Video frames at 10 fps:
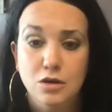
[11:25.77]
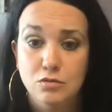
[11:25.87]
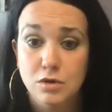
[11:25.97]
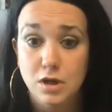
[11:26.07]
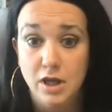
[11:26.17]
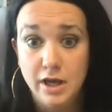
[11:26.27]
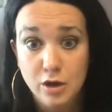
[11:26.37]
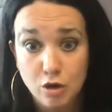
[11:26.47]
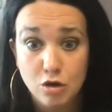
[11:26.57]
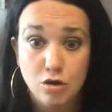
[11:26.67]
Well, I
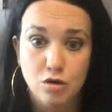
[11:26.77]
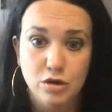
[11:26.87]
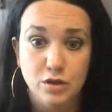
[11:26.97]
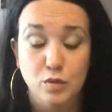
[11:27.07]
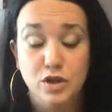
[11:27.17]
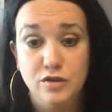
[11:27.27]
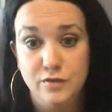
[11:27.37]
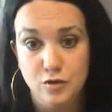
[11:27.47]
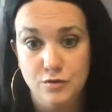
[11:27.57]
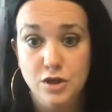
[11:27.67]
heard in one of
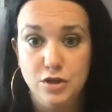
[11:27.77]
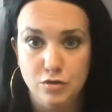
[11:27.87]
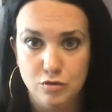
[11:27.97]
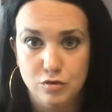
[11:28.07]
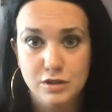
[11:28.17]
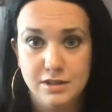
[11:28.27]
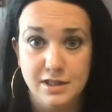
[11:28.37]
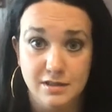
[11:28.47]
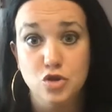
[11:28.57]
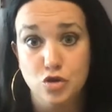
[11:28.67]
your videos
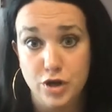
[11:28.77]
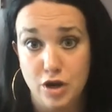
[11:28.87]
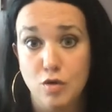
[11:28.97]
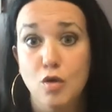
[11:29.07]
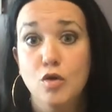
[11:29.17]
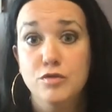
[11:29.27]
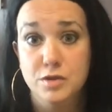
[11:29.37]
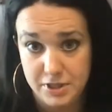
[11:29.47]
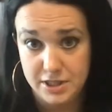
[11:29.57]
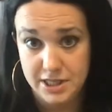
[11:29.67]
that during COVID
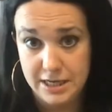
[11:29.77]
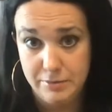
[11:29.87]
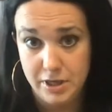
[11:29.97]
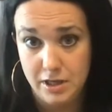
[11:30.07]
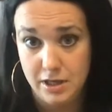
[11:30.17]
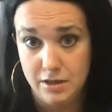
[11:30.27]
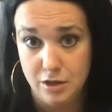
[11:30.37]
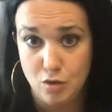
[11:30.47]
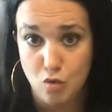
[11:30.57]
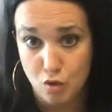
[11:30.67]
pandemic and the
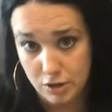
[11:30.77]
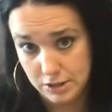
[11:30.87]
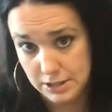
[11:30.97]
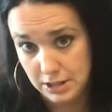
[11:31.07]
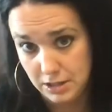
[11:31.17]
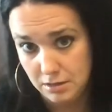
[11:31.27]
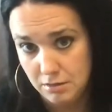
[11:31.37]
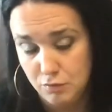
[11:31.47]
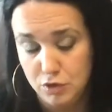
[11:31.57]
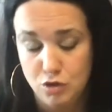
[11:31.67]
quarantine,
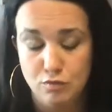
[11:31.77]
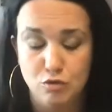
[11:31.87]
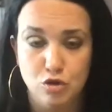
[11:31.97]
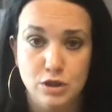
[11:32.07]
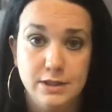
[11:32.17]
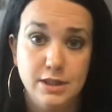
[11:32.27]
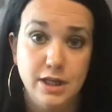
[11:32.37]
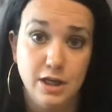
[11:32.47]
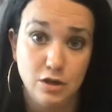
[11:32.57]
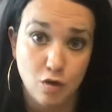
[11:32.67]
when you were
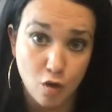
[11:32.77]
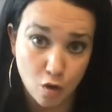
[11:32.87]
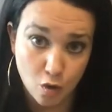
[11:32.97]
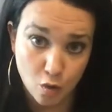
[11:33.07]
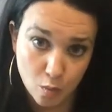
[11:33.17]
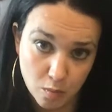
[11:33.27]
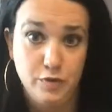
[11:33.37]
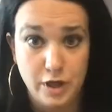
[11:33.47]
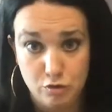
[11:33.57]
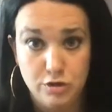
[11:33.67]
sitting at home
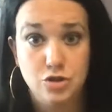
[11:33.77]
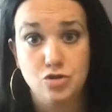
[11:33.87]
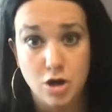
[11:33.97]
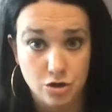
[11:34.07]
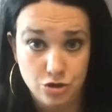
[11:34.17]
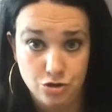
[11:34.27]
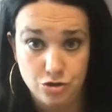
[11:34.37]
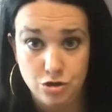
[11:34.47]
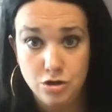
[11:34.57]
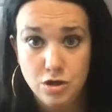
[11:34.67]
without
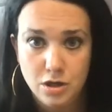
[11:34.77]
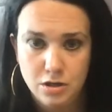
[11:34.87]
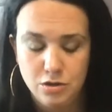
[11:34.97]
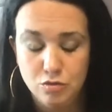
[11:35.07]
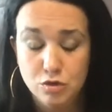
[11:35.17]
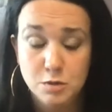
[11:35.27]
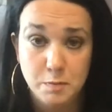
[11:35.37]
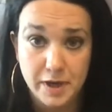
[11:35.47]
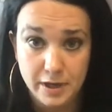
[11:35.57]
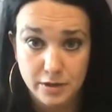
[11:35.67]
structure, you
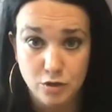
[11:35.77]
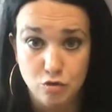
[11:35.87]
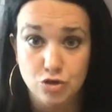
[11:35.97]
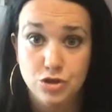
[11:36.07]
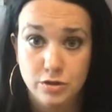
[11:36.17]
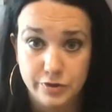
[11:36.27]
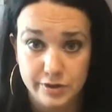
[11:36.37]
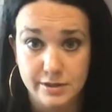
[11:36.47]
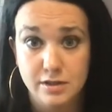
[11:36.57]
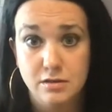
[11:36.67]
spend your
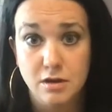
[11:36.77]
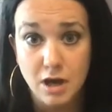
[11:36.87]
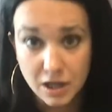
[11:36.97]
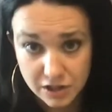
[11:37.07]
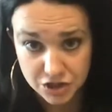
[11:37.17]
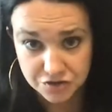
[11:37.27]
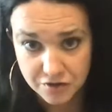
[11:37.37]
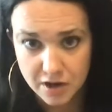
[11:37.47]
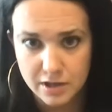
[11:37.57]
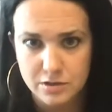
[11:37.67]
children's college
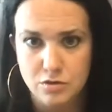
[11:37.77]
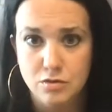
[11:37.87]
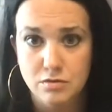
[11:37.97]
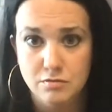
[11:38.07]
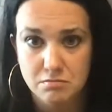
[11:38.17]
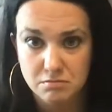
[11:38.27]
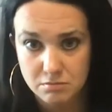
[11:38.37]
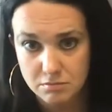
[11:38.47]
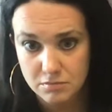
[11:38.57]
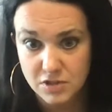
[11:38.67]
fund on
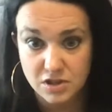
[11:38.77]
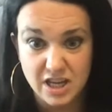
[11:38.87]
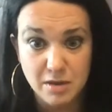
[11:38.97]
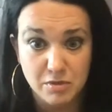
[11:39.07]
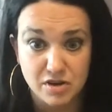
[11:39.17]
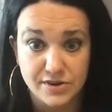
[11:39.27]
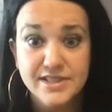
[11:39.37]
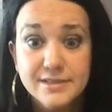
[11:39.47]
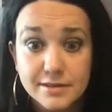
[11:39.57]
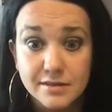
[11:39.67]
damn
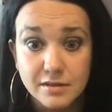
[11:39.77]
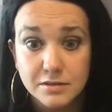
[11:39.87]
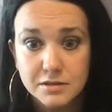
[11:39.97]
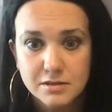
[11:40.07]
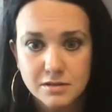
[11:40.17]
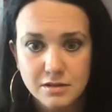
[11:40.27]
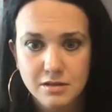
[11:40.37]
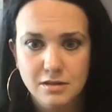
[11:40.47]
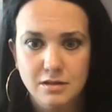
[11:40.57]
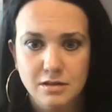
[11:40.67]
crystals.
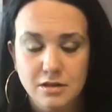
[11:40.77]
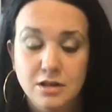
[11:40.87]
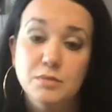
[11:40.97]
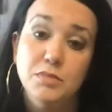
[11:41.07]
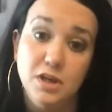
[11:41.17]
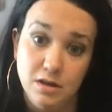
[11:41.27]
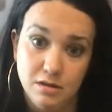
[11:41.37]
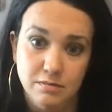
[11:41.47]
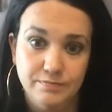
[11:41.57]
Me.